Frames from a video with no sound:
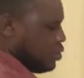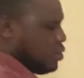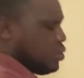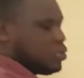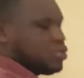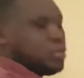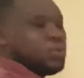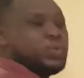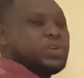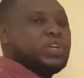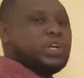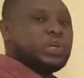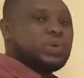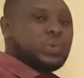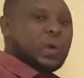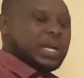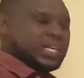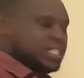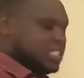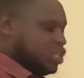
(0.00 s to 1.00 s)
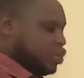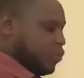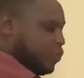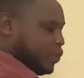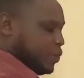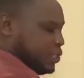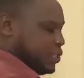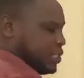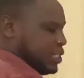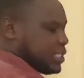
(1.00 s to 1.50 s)
So we don't want
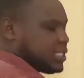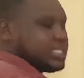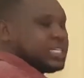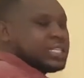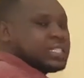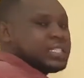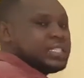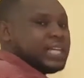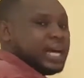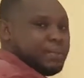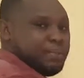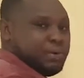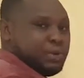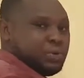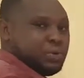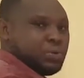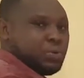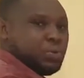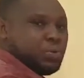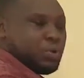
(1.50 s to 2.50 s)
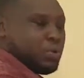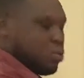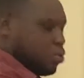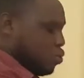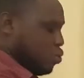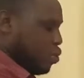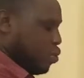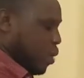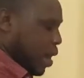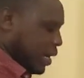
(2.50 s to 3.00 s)
0.66 W,
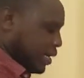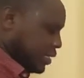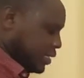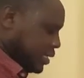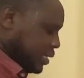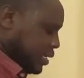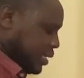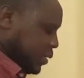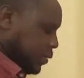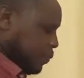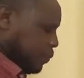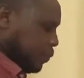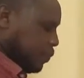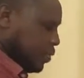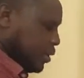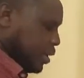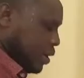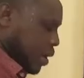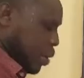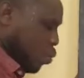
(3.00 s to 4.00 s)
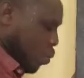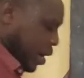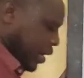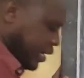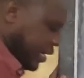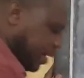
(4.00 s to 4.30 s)
we want 1